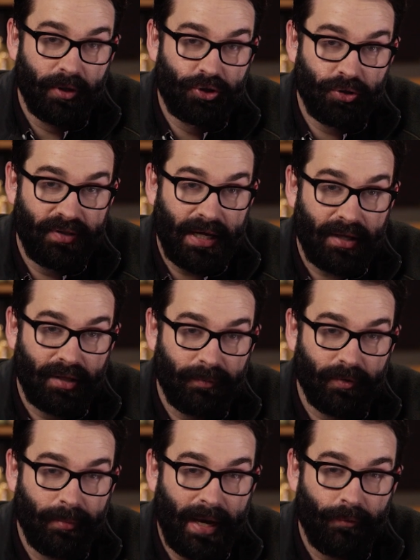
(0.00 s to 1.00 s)
you enjoyed that clip
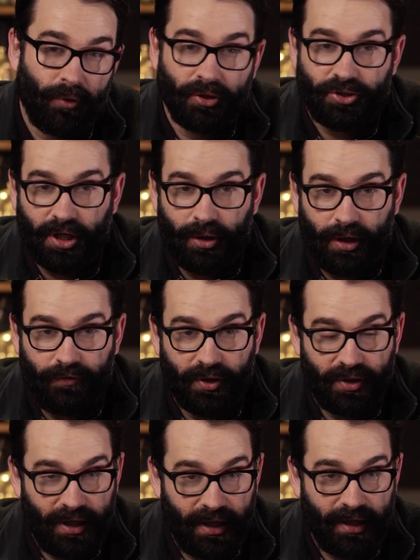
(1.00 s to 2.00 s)
from the Matt Walsh Show. If
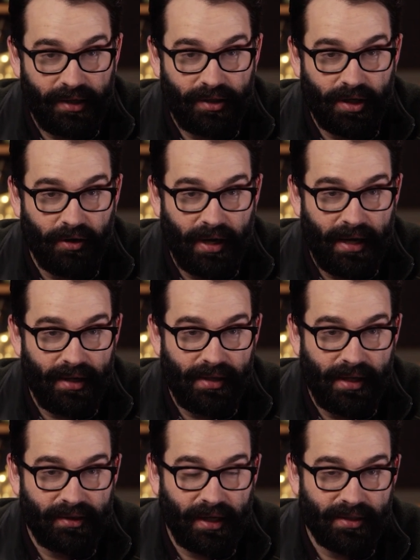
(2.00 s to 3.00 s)
you did, go ahead and
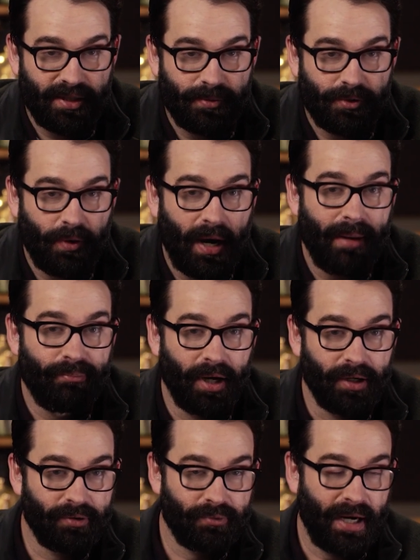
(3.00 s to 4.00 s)
hit that subscribe
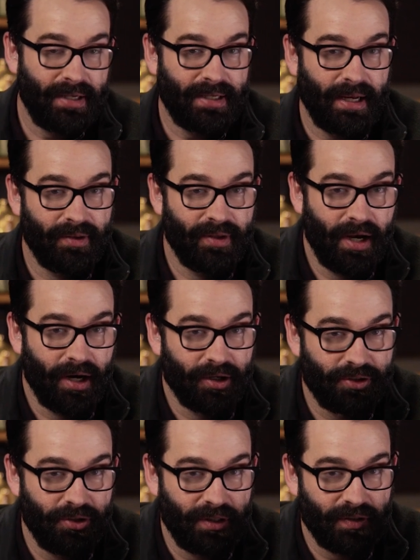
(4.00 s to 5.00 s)
button right down there
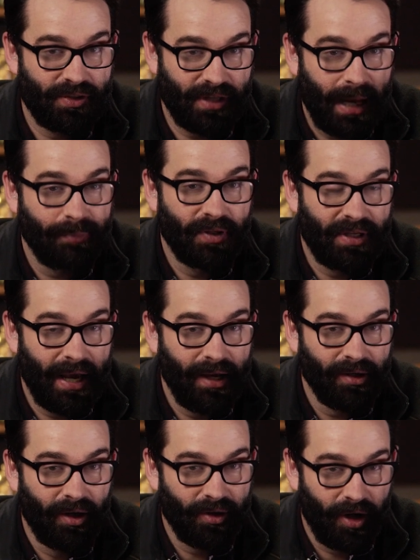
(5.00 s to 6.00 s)
so you can stay up to
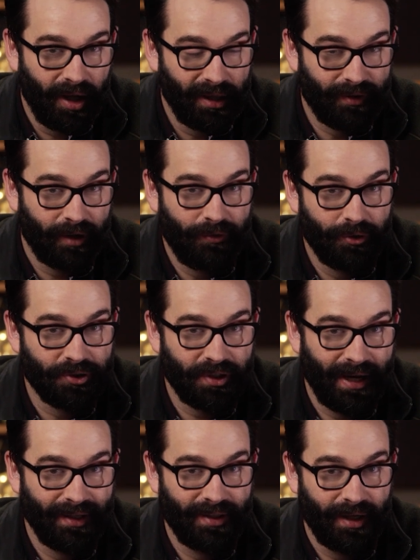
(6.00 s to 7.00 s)
date on all of our future
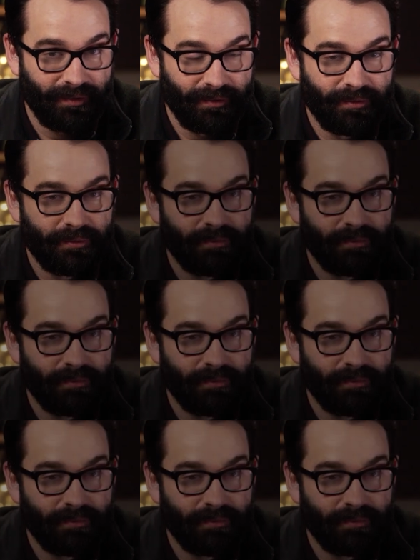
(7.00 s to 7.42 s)
content.